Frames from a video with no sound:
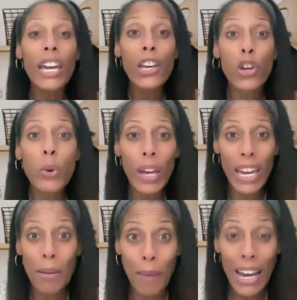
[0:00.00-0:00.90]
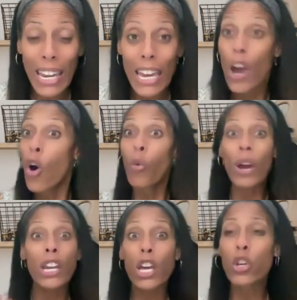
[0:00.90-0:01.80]
you in money
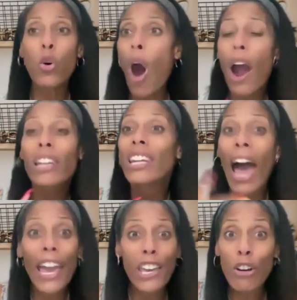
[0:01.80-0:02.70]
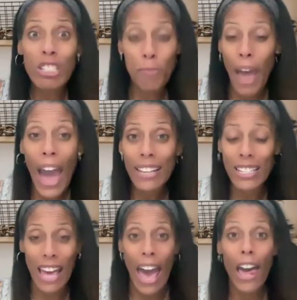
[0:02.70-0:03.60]
when you are light years past
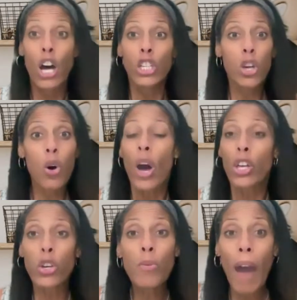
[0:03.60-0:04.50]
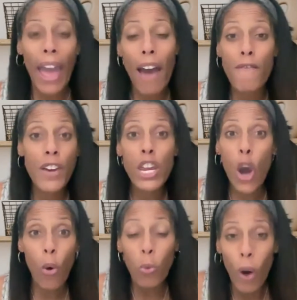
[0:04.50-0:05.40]
that. So you might have video
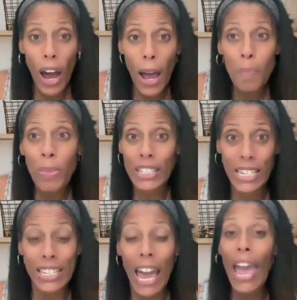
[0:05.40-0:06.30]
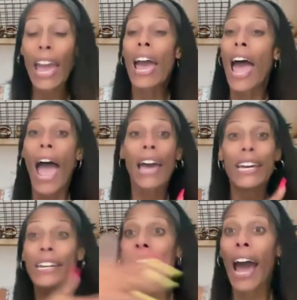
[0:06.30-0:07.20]
one today, and
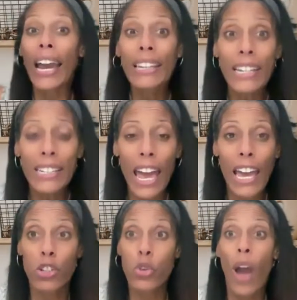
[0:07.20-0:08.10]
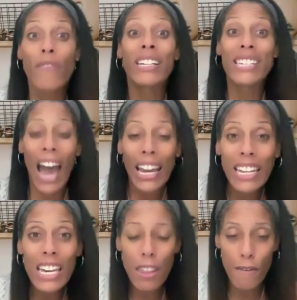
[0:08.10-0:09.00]
in 90 days, you have a
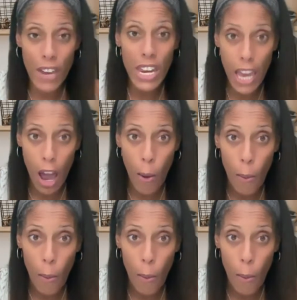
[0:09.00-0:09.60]
90th video.